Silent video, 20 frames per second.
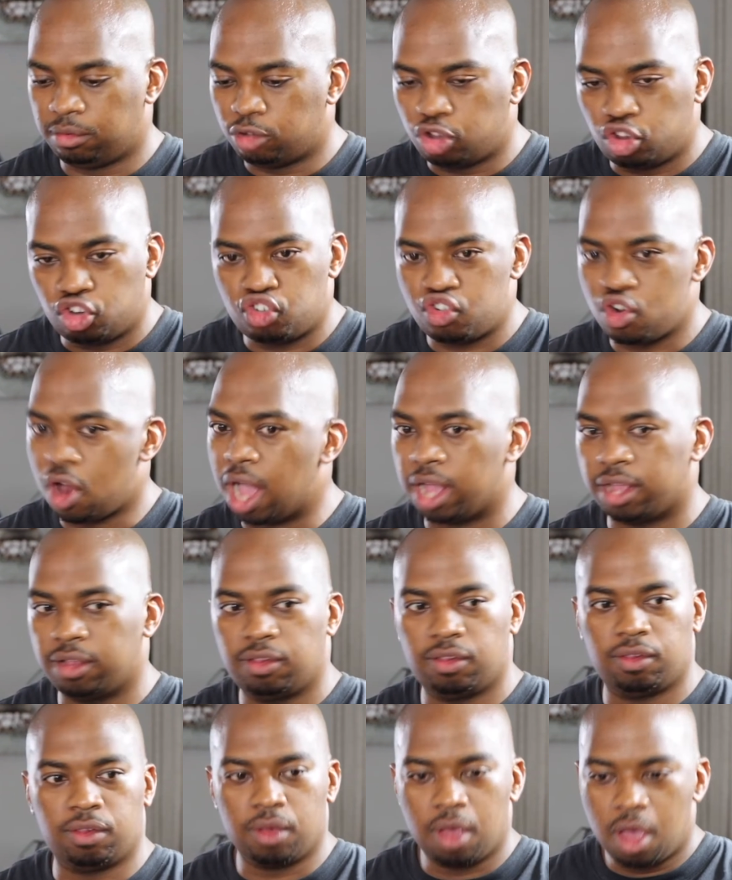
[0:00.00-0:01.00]

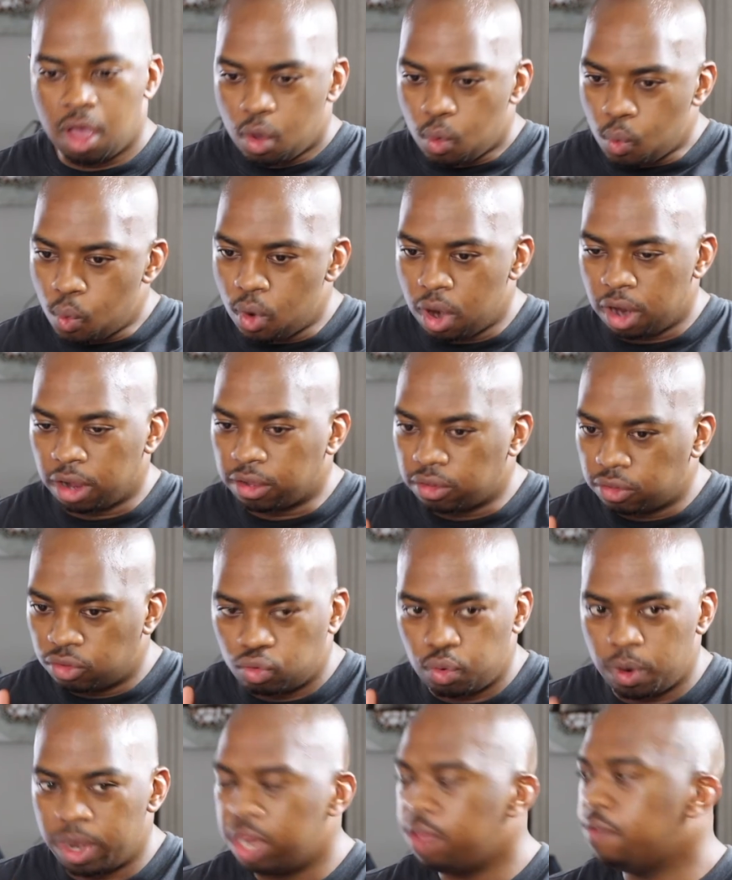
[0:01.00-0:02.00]
trucks work
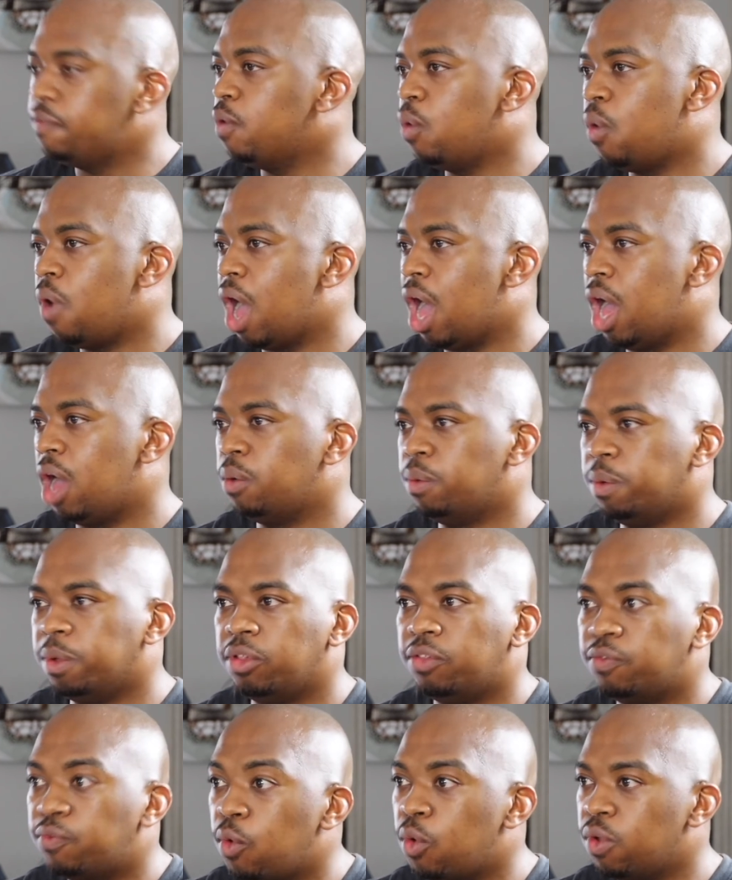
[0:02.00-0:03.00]
24 hours for